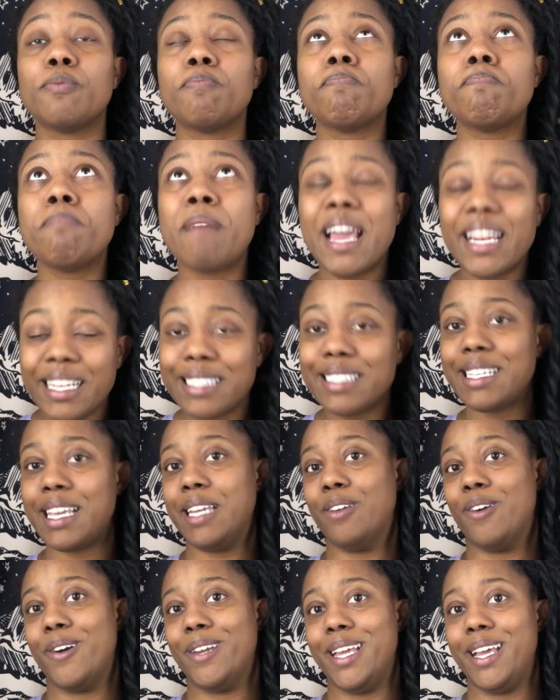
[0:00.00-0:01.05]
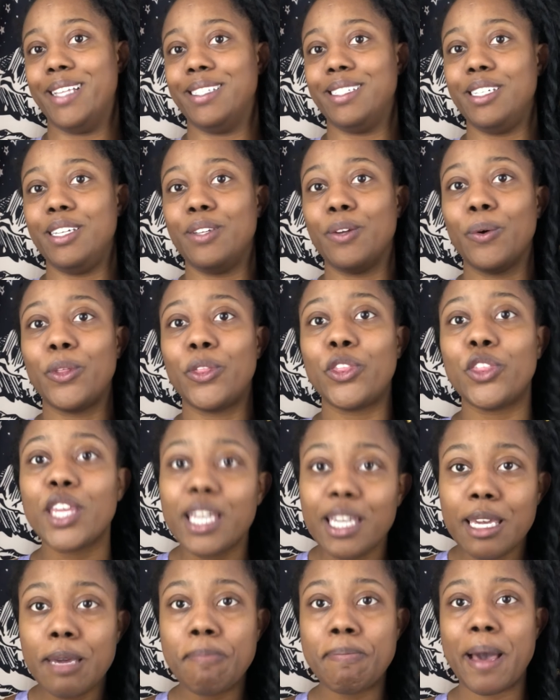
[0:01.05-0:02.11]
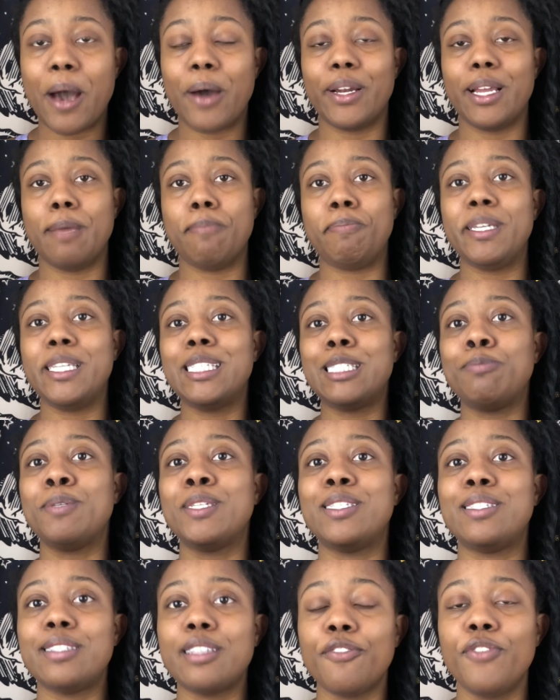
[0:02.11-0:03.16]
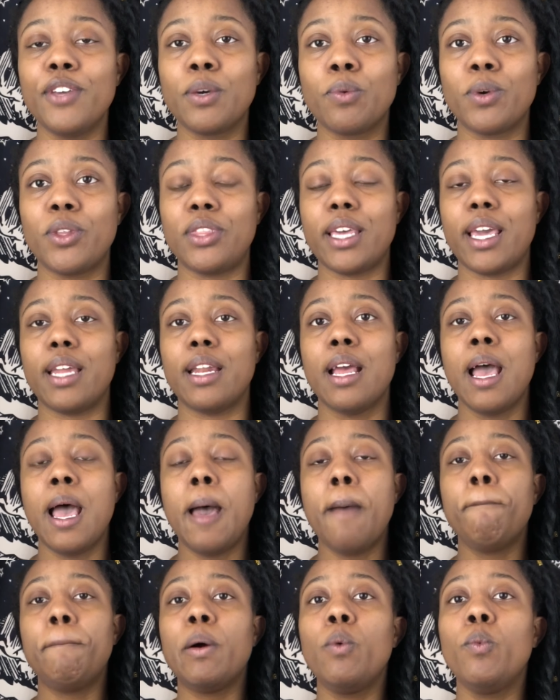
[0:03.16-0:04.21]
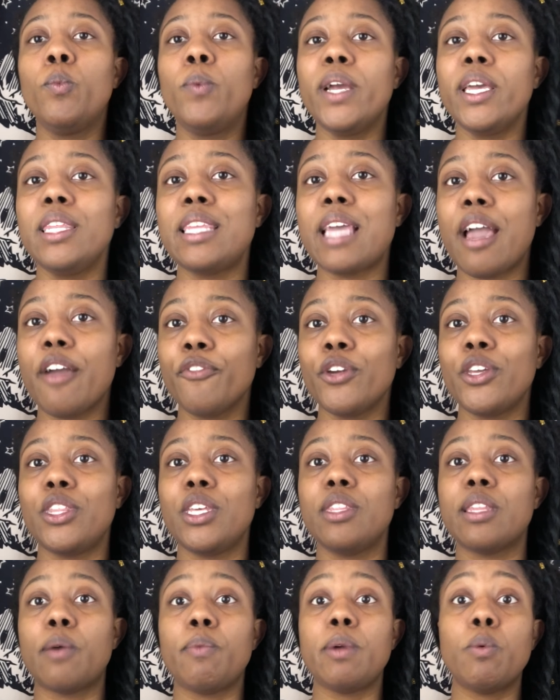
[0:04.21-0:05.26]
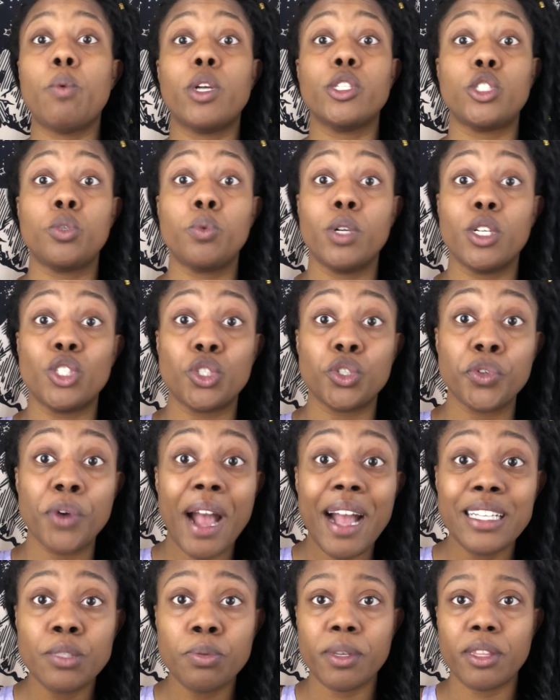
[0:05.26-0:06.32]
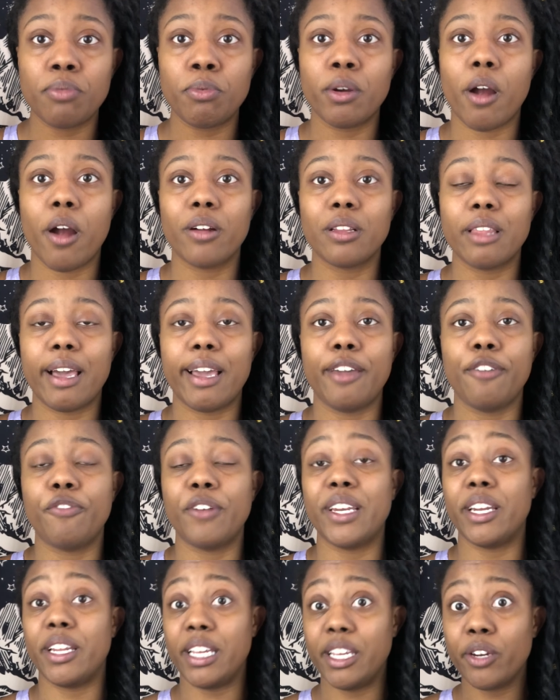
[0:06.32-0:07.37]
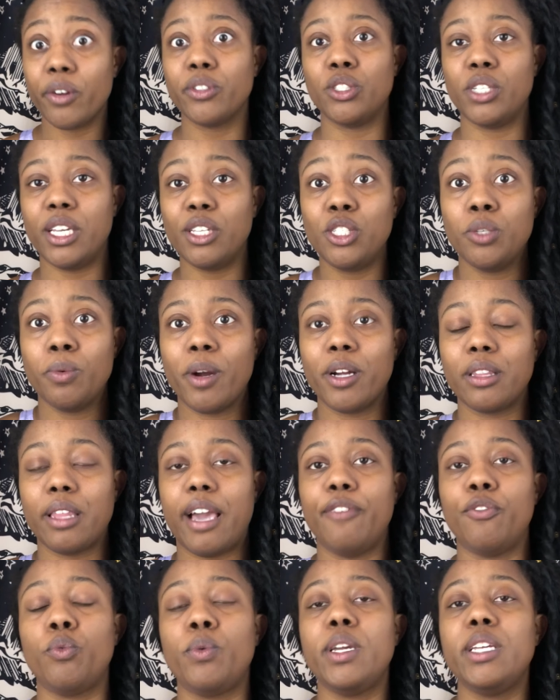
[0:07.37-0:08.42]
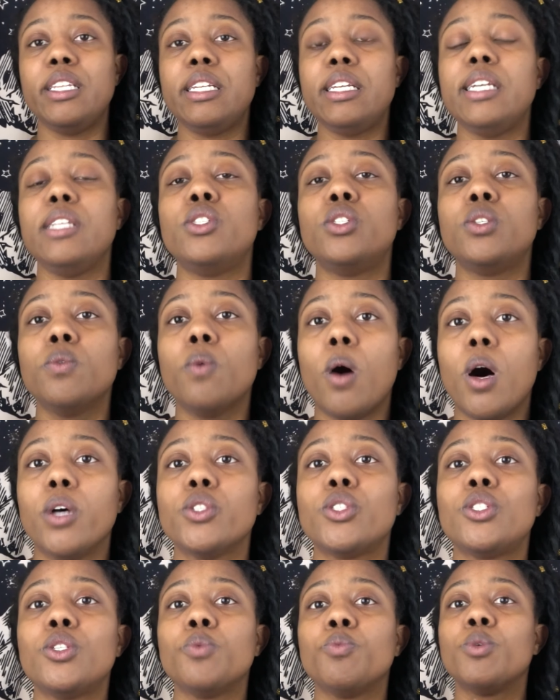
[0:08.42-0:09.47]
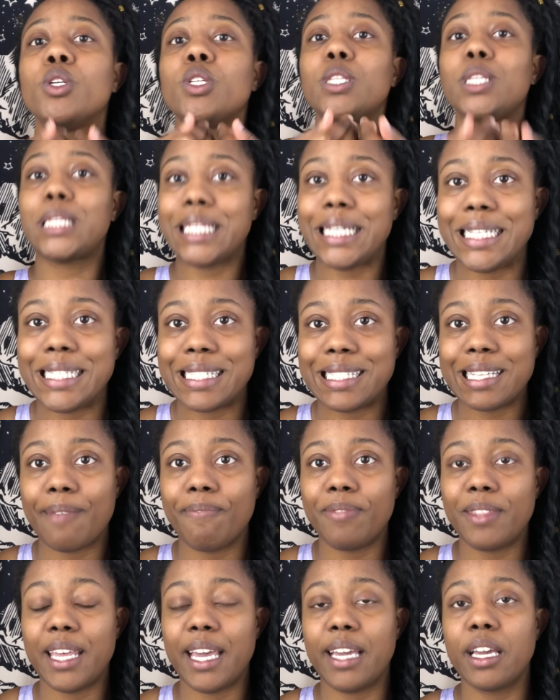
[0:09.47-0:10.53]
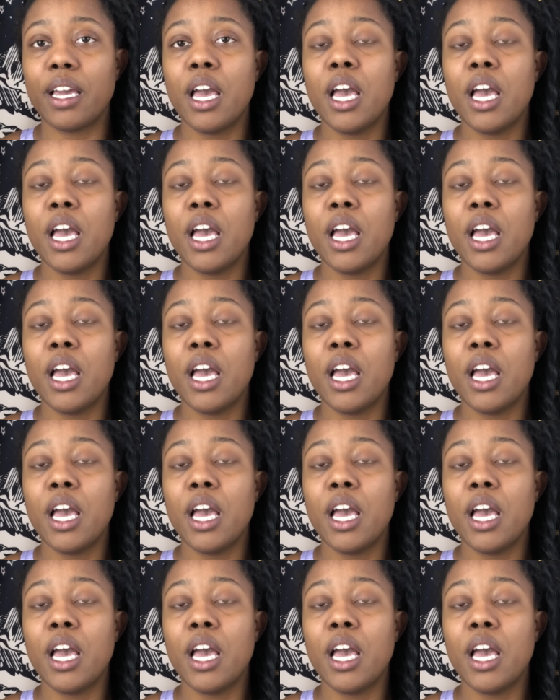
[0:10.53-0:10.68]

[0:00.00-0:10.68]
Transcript: meditate on it you know think about it be specific with it but with everything that we want to attract with our life and in our, into our life we need to also release something